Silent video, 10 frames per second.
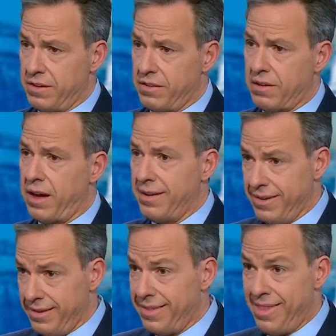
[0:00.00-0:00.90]
to say,
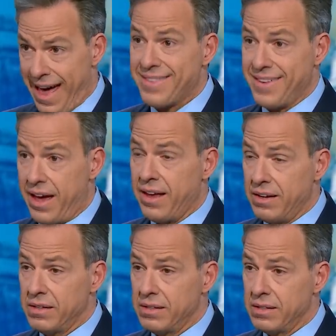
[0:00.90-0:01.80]
that's
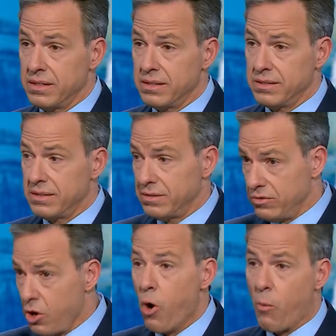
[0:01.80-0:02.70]
it?
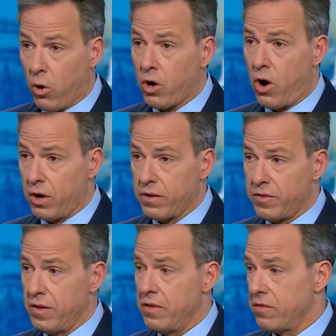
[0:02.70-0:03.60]
No more
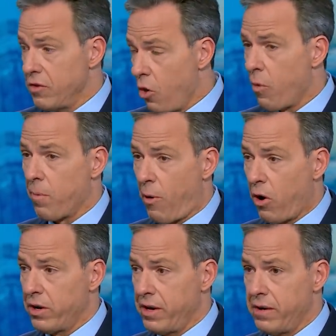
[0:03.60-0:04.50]
caucuses, no more party,